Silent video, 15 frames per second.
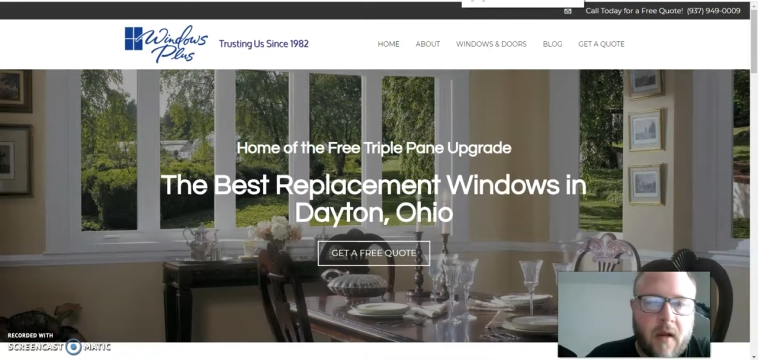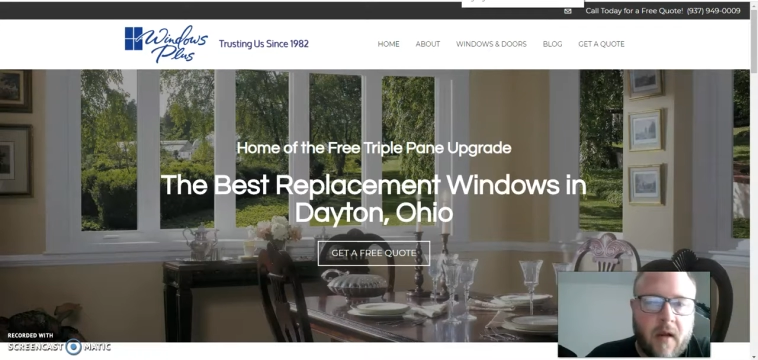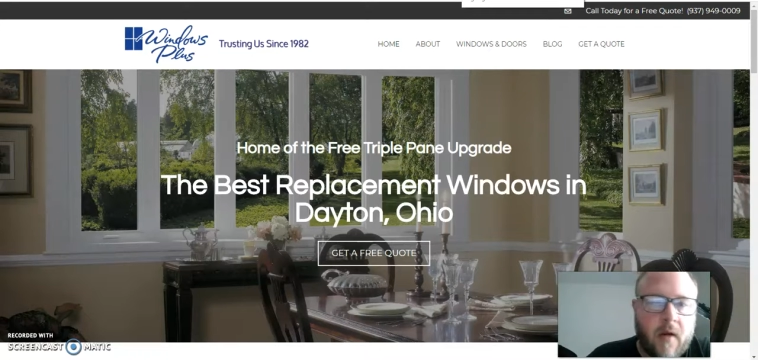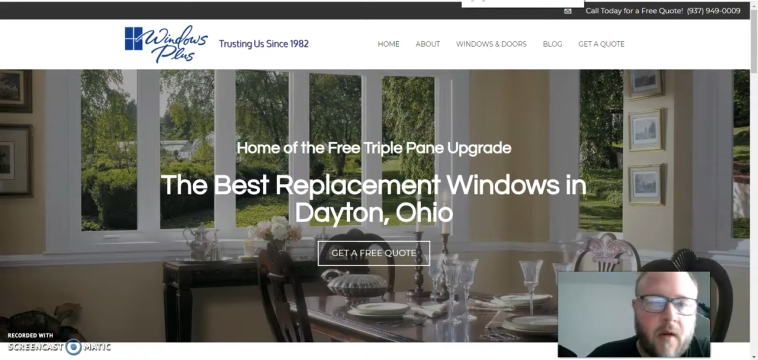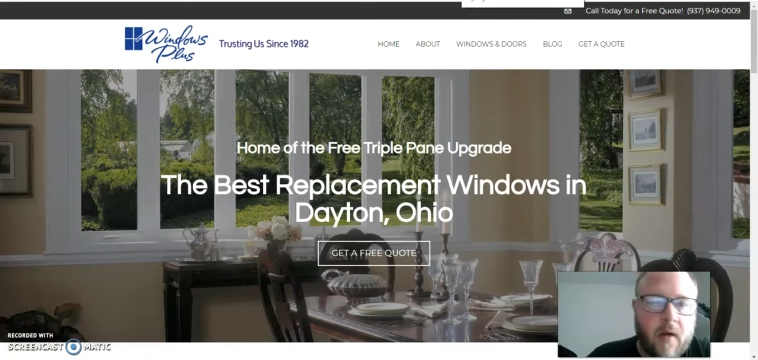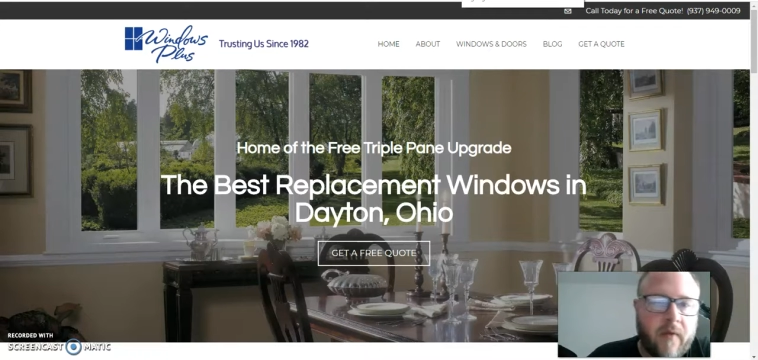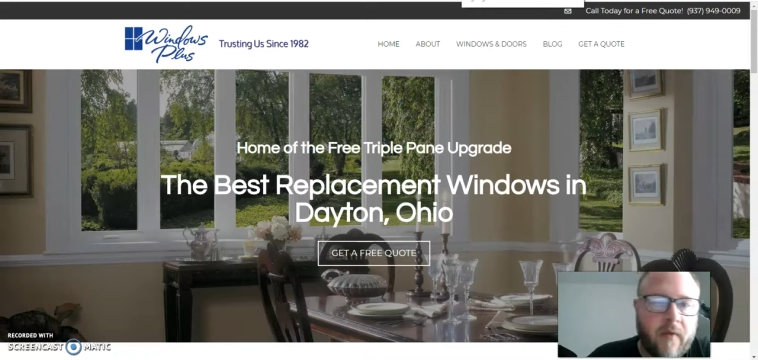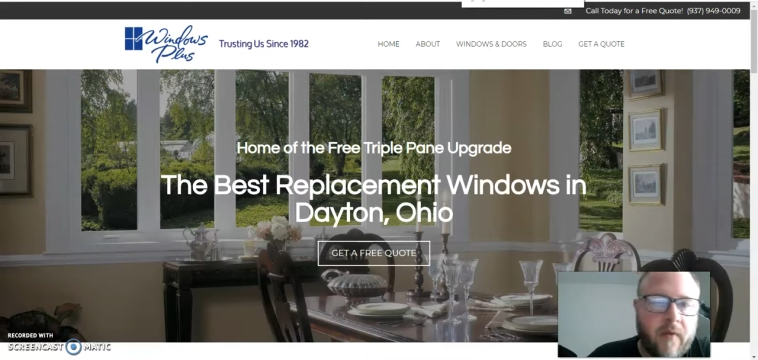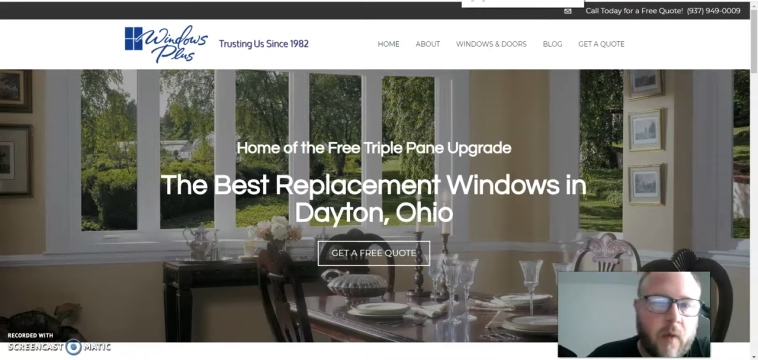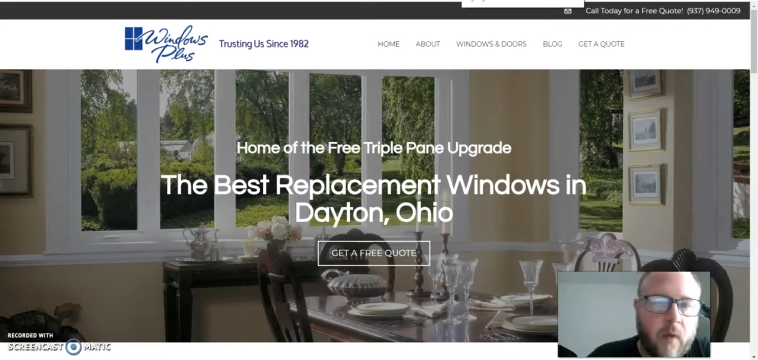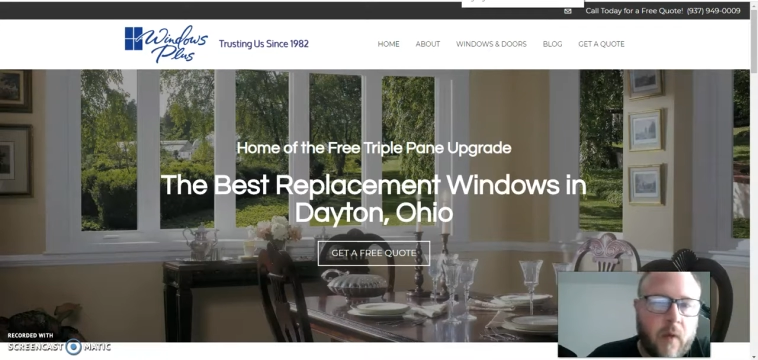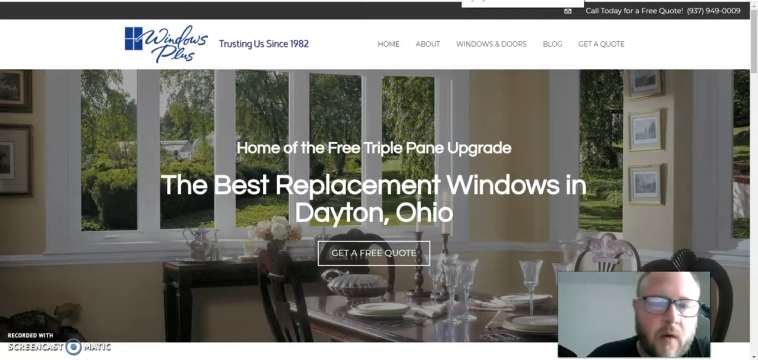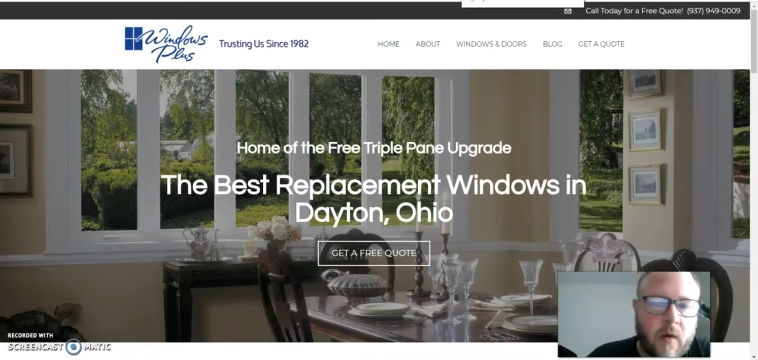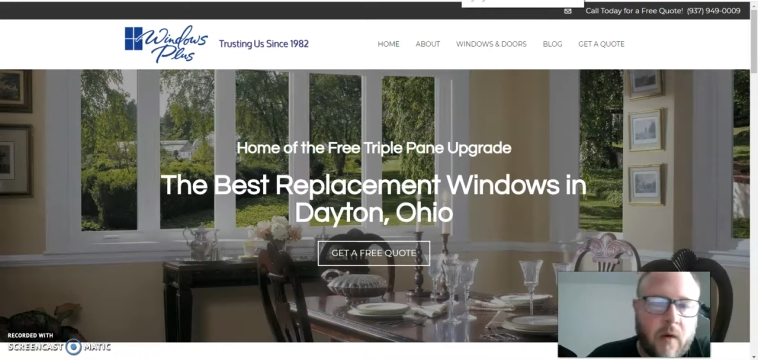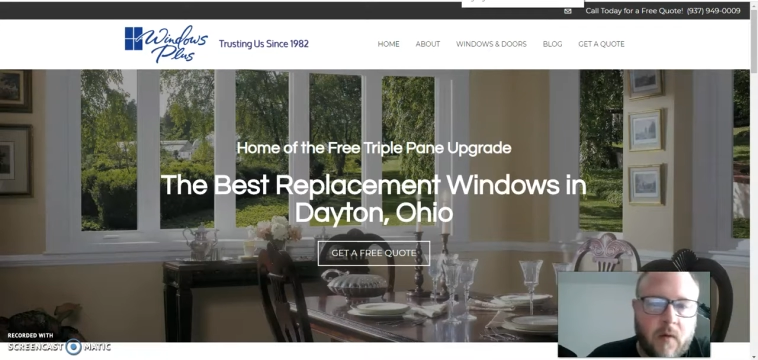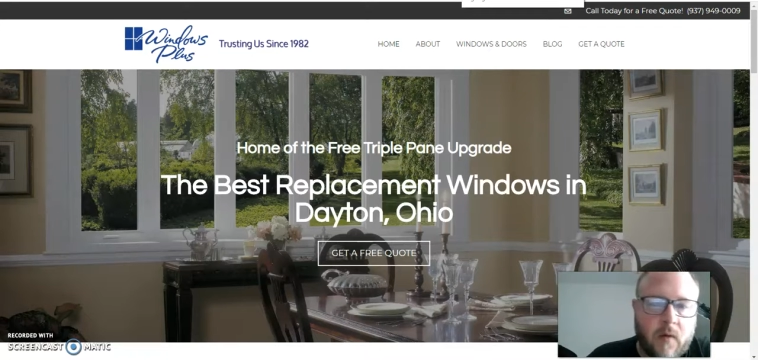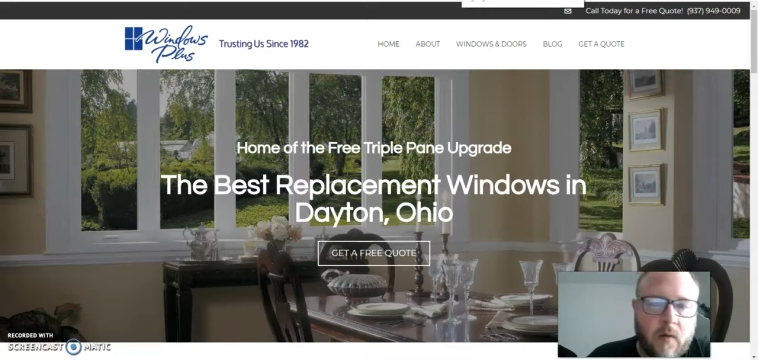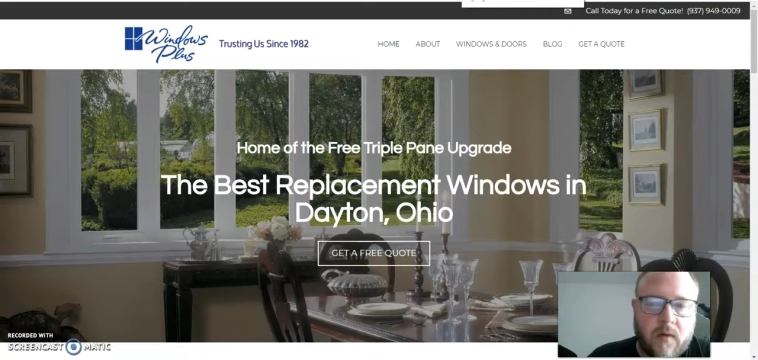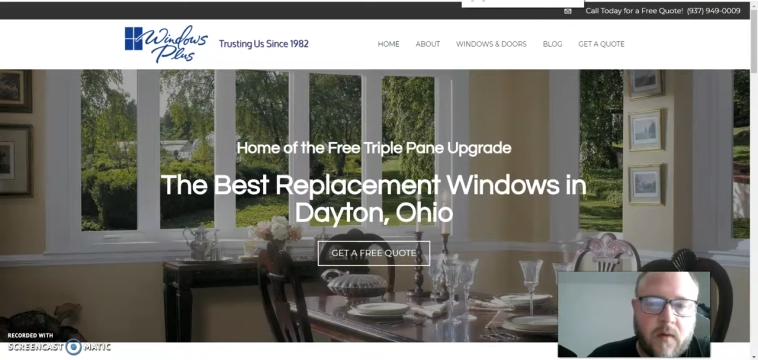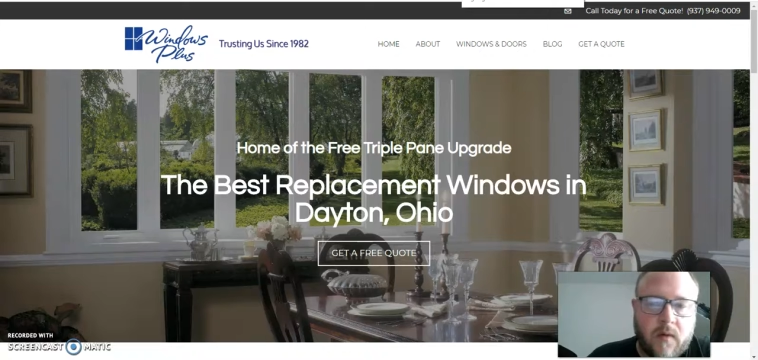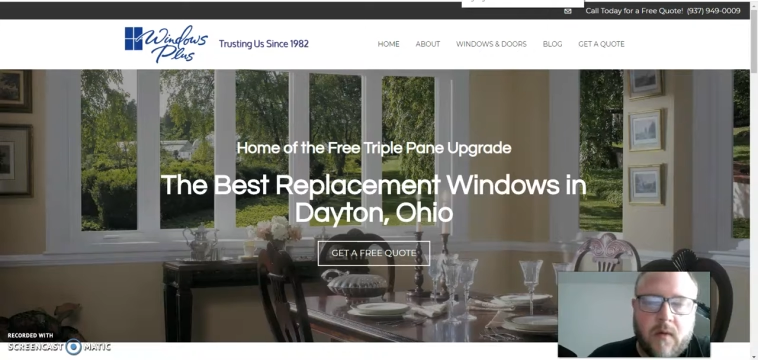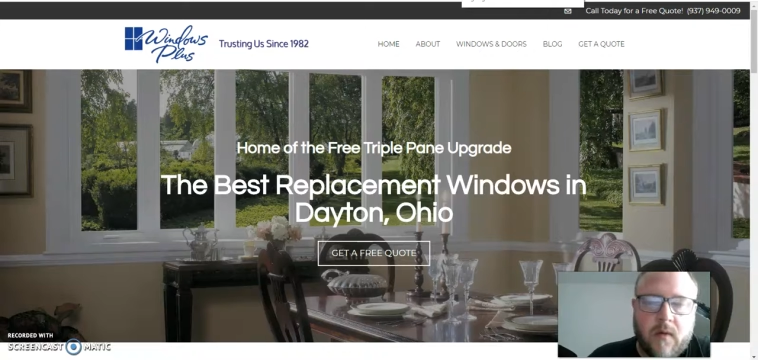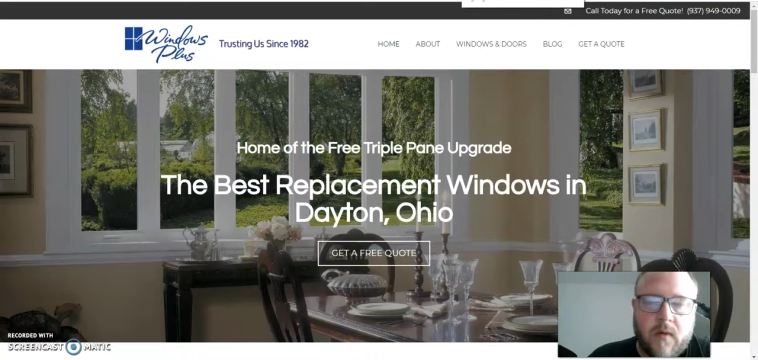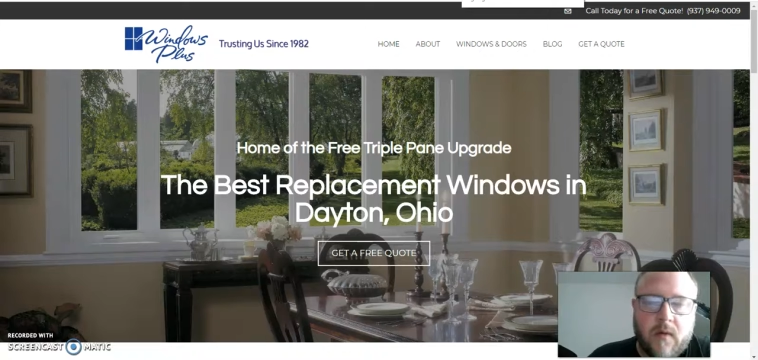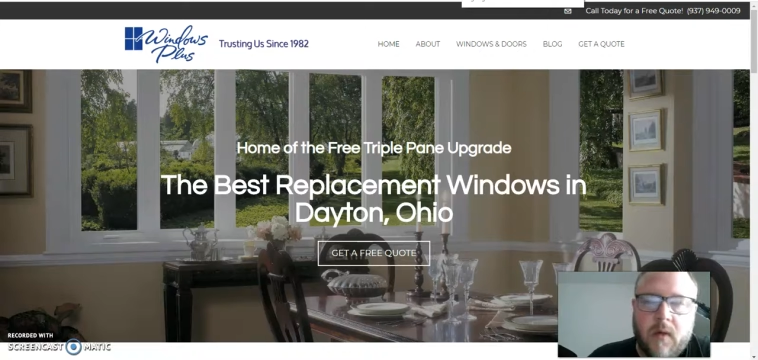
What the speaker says: area for Windows,